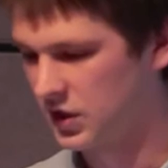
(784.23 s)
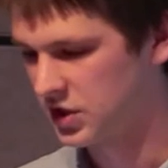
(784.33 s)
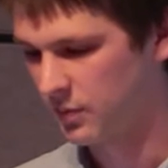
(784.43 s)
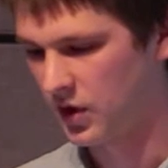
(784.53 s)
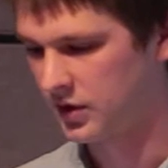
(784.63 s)
you can
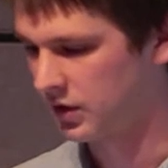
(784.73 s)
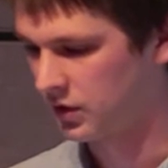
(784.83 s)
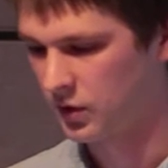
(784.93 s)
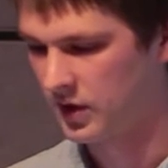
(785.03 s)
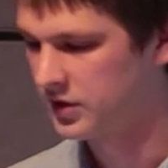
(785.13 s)
jump on
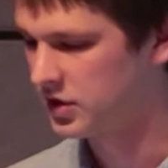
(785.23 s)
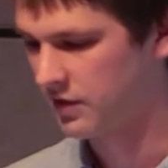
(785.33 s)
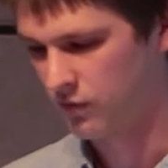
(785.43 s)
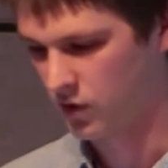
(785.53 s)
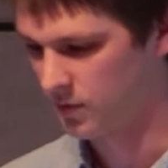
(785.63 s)
you know, an
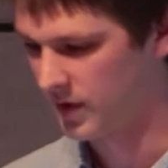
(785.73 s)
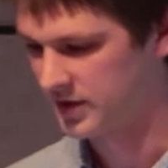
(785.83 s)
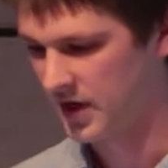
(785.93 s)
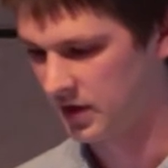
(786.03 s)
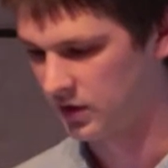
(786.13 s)
internet forum
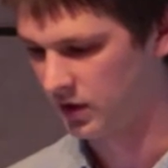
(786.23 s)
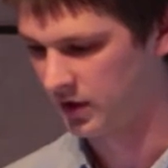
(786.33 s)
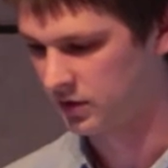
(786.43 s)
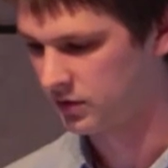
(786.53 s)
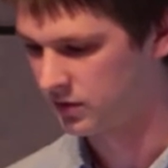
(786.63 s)
and take a look
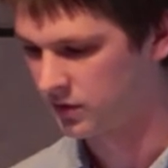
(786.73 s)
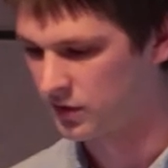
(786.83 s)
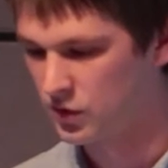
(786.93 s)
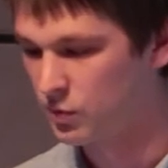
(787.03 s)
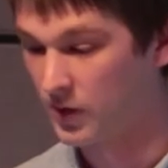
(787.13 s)
at
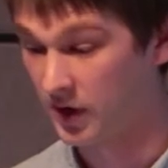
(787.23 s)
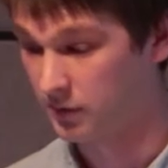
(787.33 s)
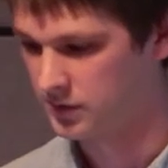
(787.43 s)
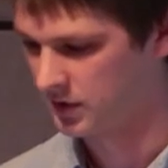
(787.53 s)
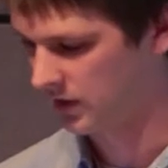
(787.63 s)
the new
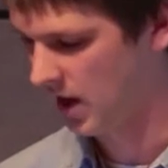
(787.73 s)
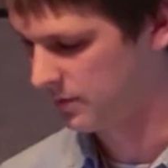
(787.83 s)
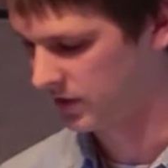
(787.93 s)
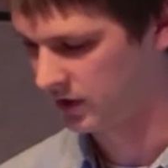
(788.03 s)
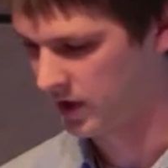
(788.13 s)
breakthroughs that are
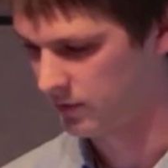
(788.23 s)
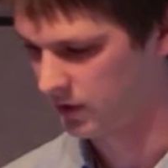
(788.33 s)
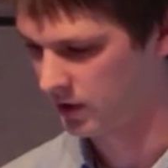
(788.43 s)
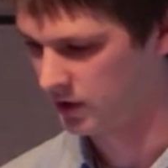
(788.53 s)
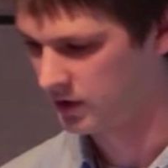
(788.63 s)
happening in that
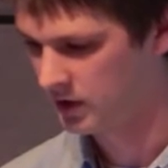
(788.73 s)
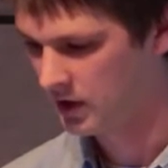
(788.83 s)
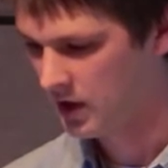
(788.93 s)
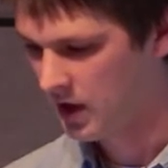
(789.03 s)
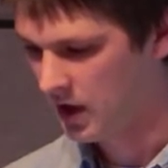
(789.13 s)
regard.
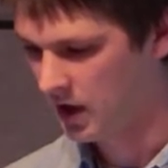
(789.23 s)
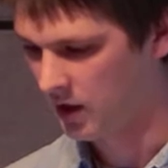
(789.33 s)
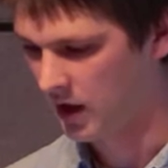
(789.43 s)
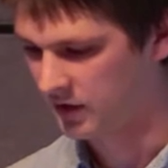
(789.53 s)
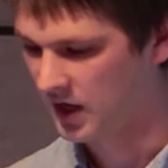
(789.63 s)

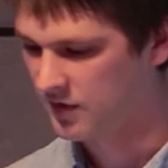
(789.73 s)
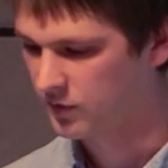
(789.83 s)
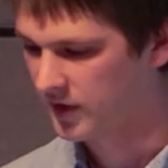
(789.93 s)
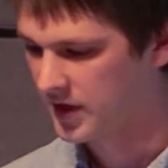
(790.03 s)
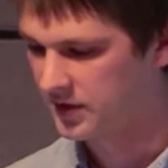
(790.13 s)
Uh, and kind of
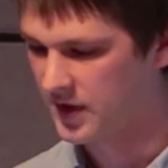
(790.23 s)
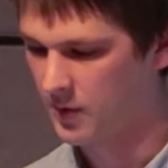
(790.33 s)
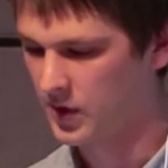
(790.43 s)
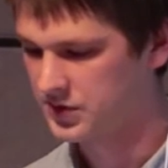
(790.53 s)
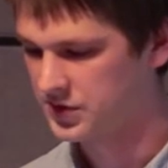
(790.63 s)
related to
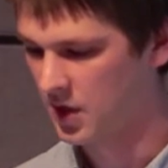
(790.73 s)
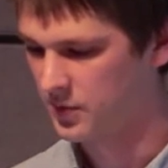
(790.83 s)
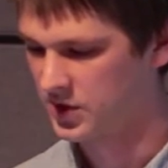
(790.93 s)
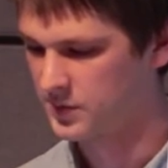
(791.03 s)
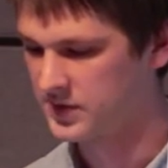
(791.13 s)
that, we also saw
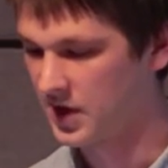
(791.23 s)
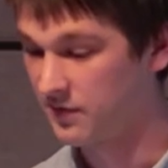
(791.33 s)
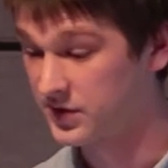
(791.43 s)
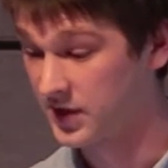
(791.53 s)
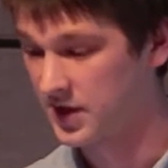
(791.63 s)
participants
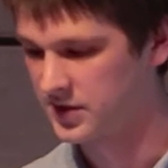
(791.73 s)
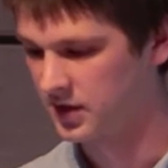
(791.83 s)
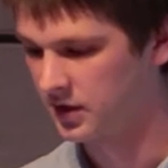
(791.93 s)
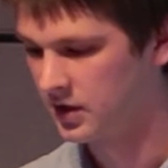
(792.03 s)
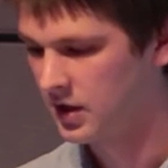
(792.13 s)

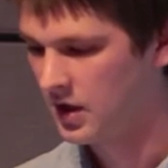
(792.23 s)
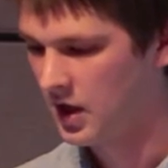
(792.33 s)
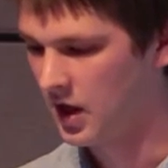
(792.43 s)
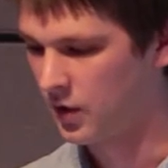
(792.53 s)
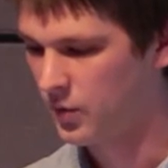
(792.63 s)
emphasizing
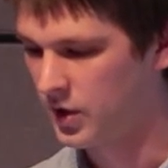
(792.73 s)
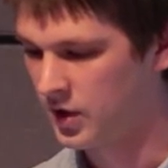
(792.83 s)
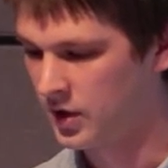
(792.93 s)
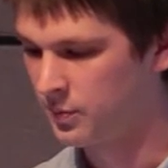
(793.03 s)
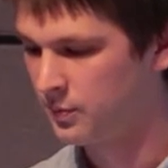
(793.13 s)
uh,
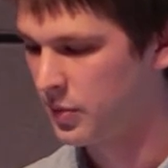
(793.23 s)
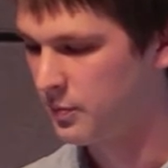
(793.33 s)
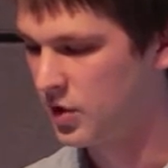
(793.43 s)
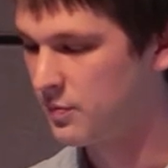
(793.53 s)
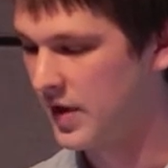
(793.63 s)
queer
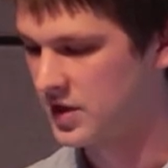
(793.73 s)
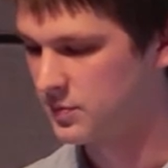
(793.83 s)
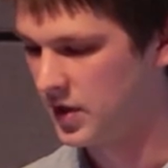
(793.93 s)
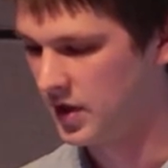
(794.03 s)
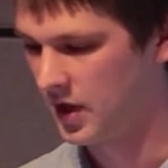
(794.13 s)

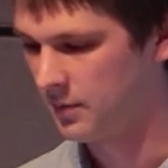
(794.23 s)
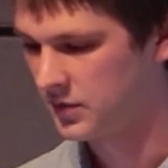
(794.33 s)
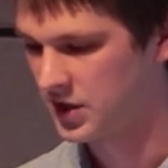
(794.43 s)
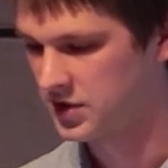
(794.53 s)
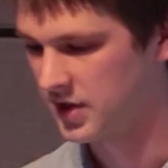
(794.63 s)
print-based media,
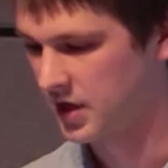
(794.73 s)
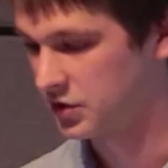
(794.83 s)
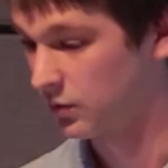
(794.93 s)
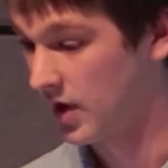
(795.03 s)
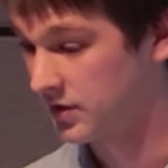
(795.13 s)
such as
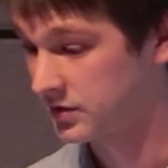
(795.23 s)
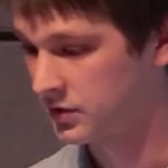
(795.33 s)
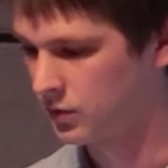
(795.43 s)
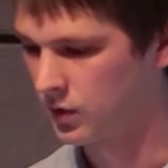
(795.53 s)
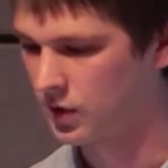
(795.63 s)
Xtra
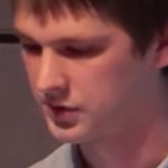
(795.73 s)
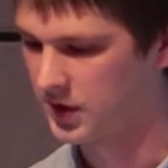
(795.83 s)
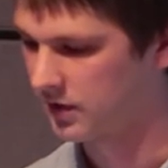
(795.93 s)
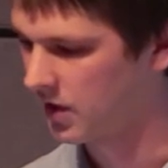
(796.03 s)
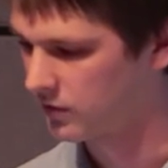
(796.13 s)
West, who are also
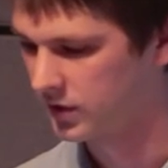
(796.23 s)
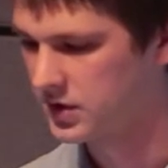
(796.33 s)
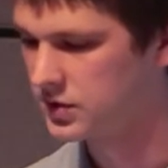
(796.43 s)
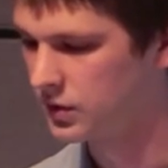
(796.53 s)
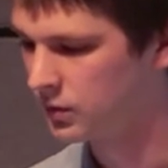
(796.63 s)
kind of covering
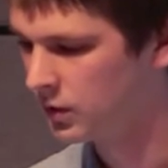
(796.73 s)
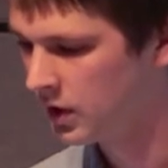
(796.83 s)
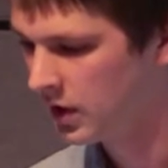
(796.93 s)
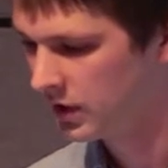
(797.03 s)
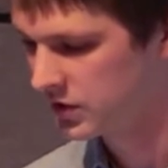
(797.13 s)
these new,
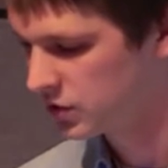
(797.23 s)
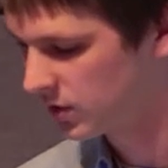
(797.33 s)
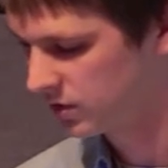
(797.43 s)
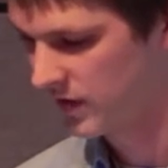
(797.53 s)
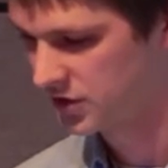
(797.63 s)
these new
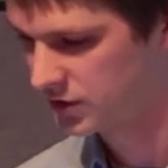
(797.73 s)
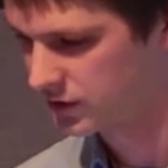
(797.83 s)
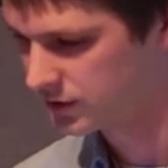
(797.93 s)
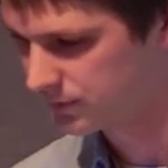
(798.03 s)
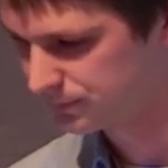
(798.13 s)

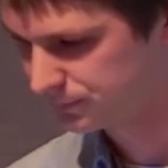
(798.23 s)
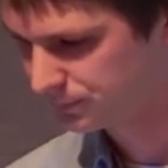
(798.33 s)
interventions.